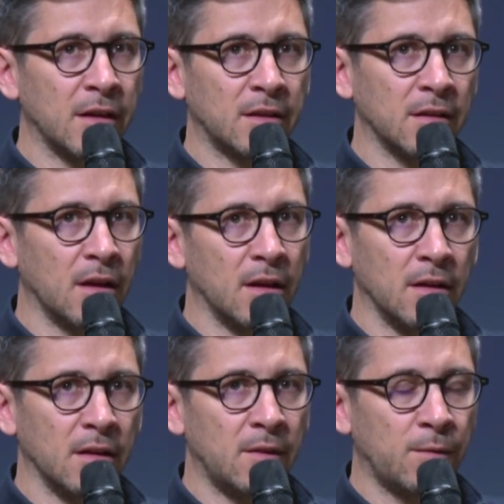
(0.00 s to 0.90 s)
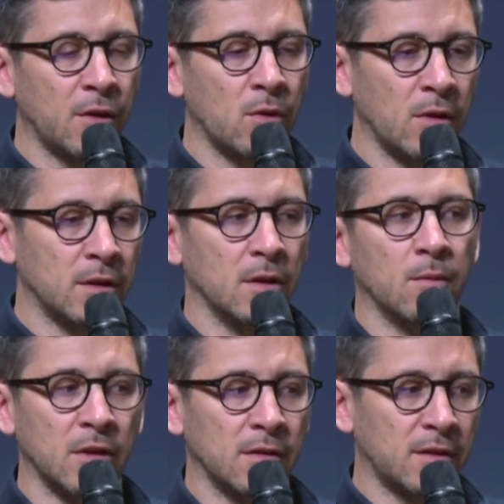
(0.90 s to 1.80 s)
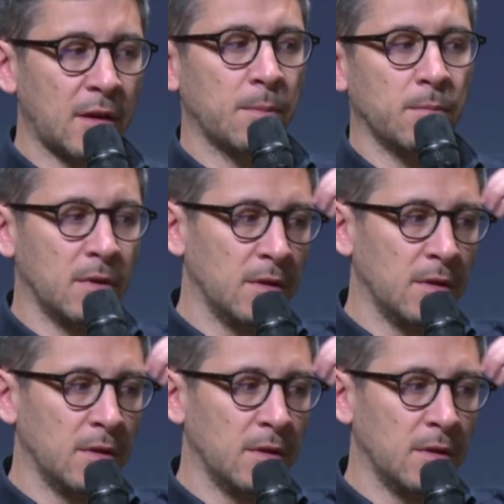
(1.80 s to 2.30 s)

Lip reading: that if we go one step